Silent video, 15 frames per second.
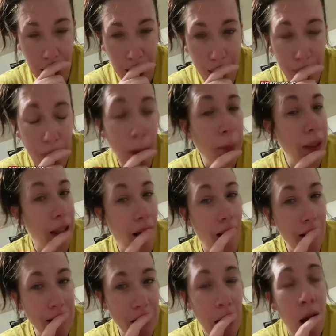But
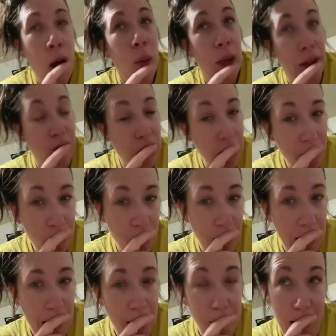because we have children
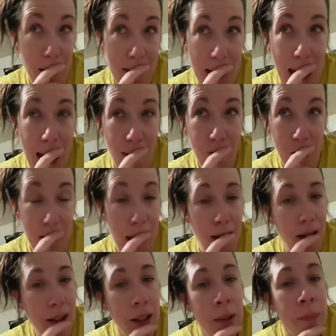and because
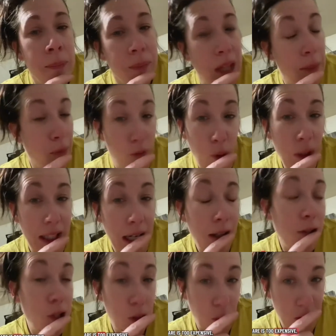aftercare and before care
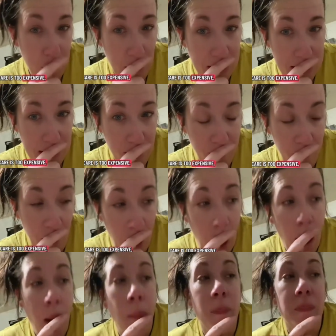is too expensive,
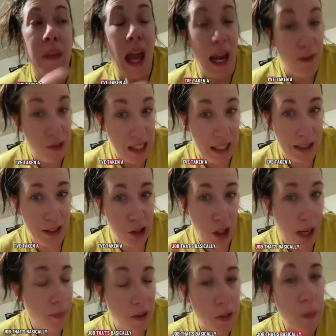I've taken a
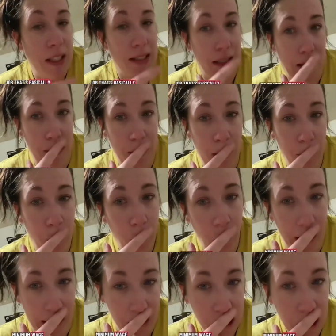job that's basically minimum
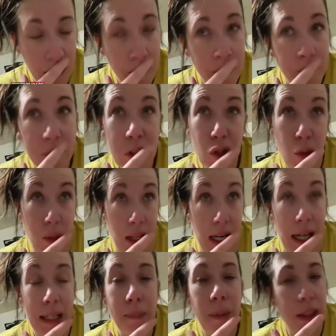wage so that I
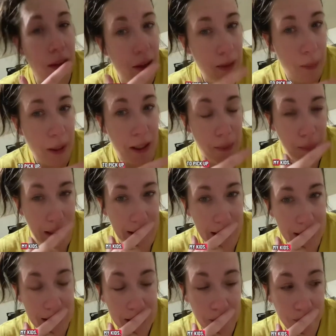can be there to pick up my
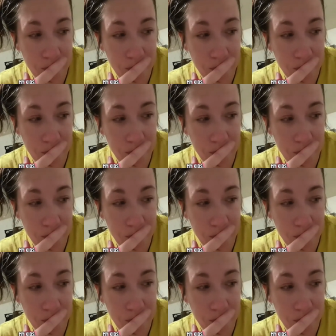kids.